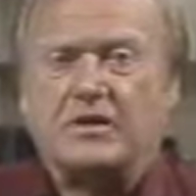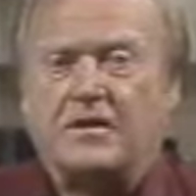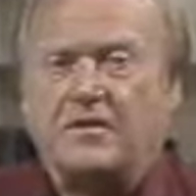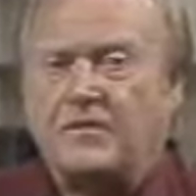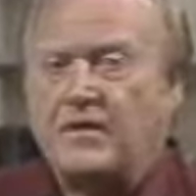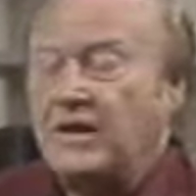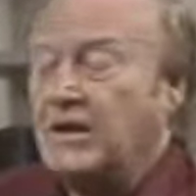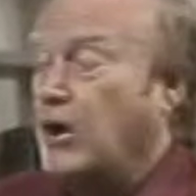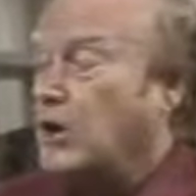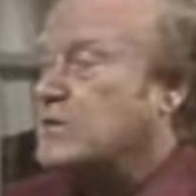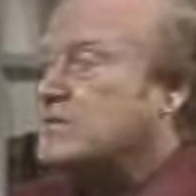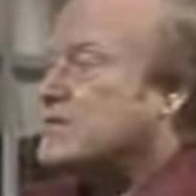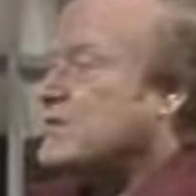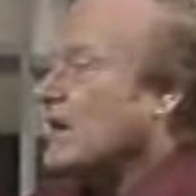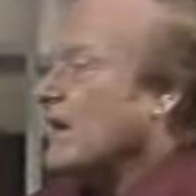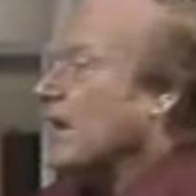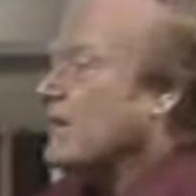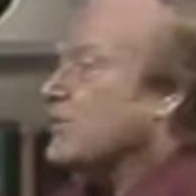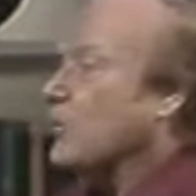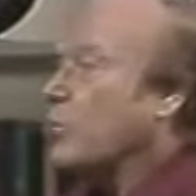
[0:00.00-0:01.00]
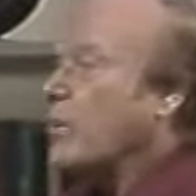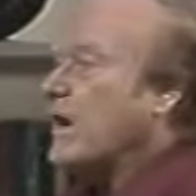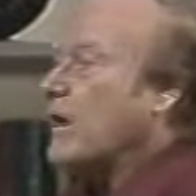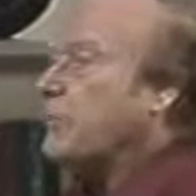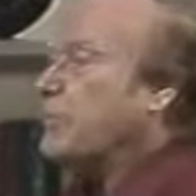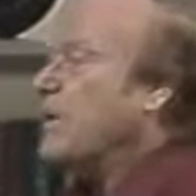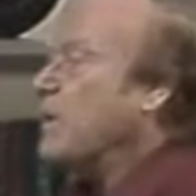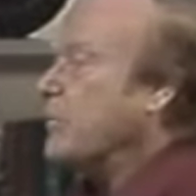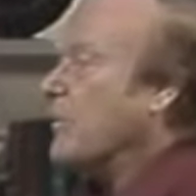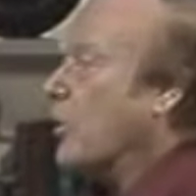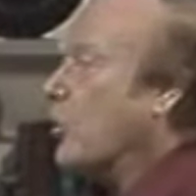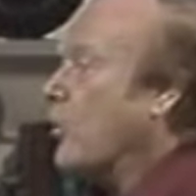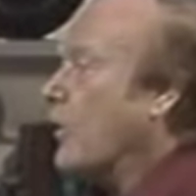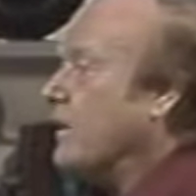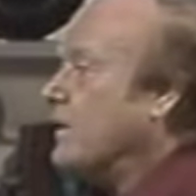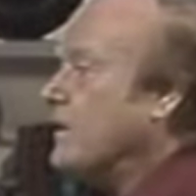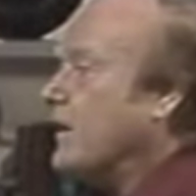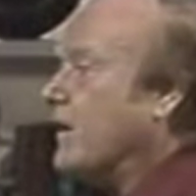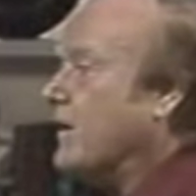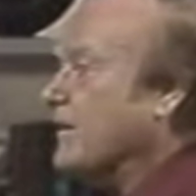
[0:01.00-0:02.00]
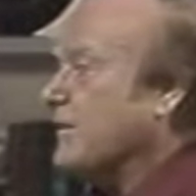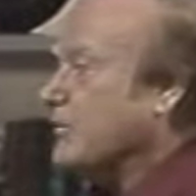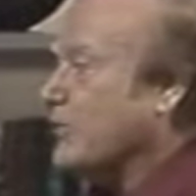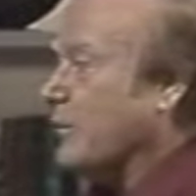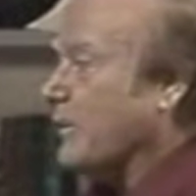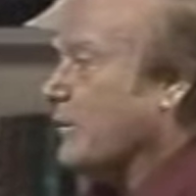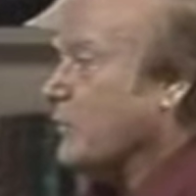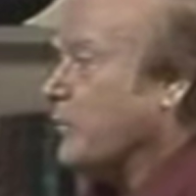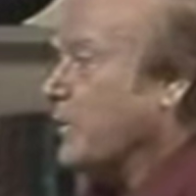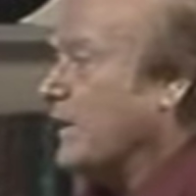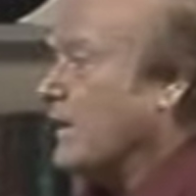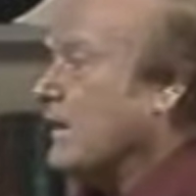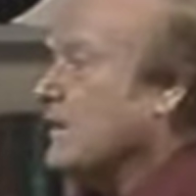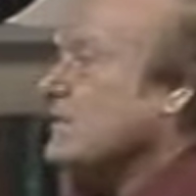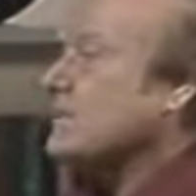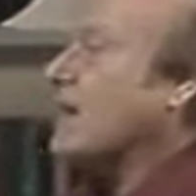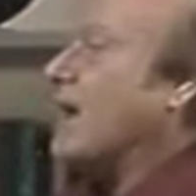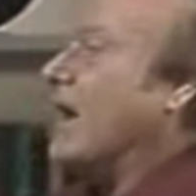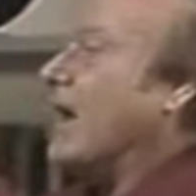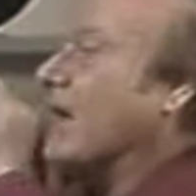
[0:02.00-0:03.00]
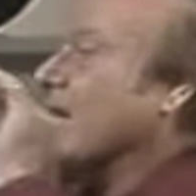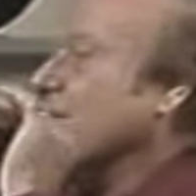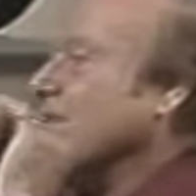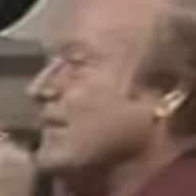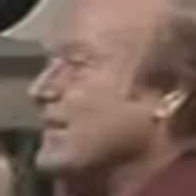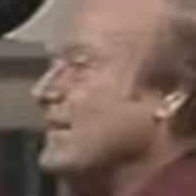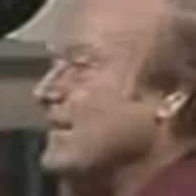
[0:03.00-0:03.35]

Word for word: anything. Sing it the way people ordinarily do it, please. Anne.